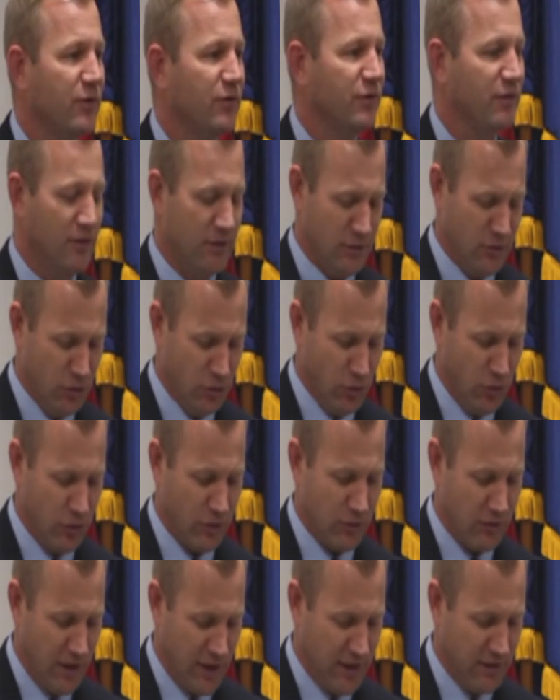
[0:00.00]
partner with
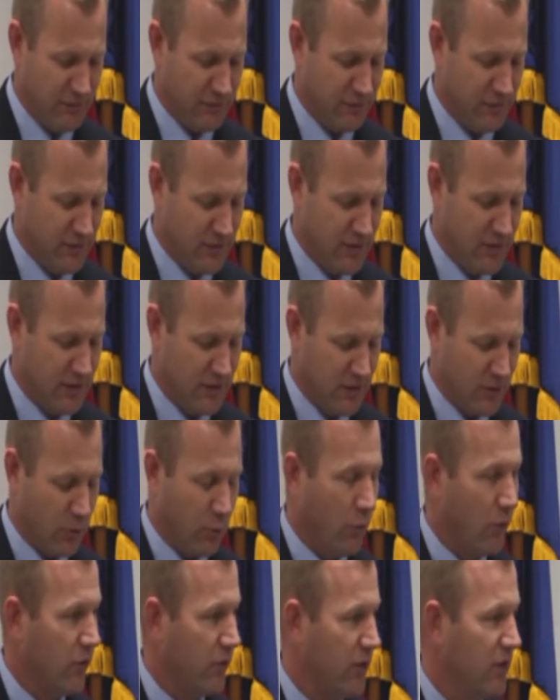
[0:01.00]
New York Life,
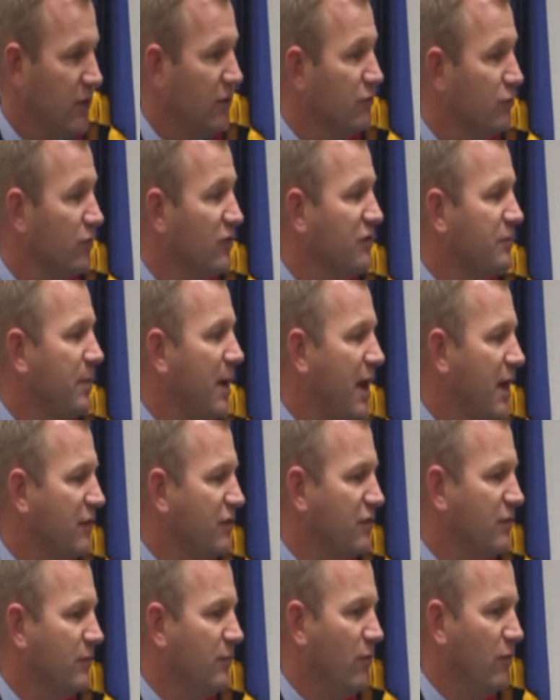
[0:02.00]
where he is
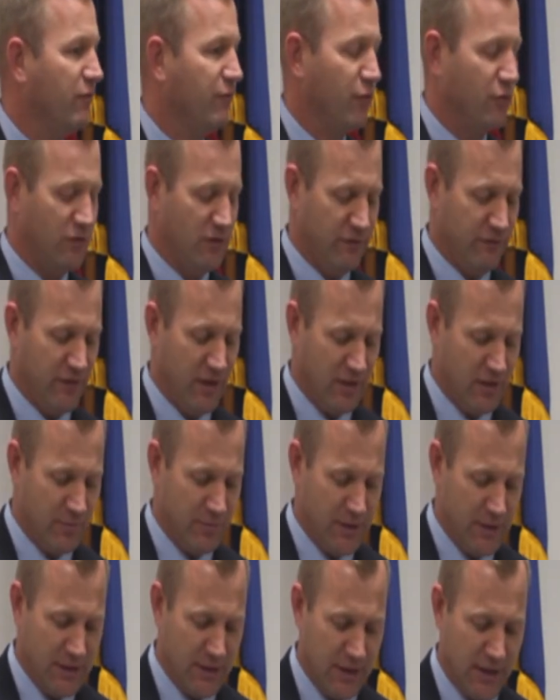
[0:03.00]
responsible for
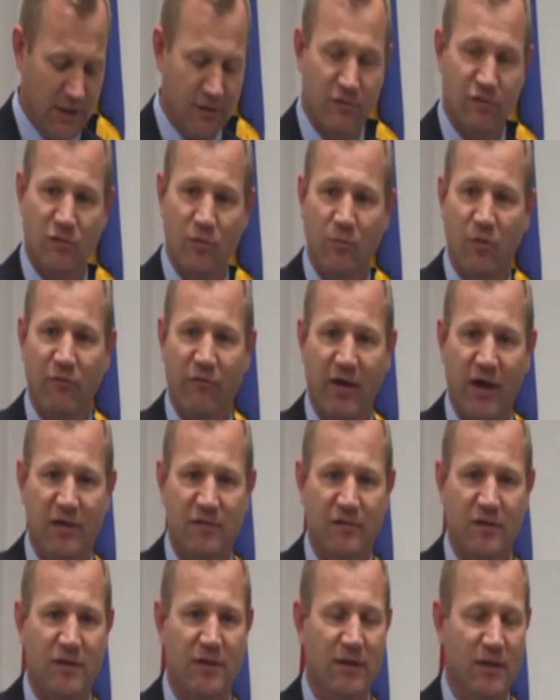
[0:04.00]
developing and
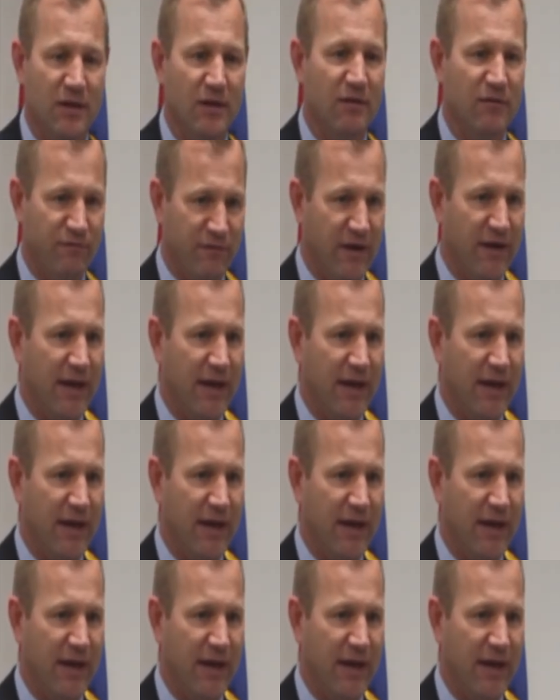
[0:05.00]
supervising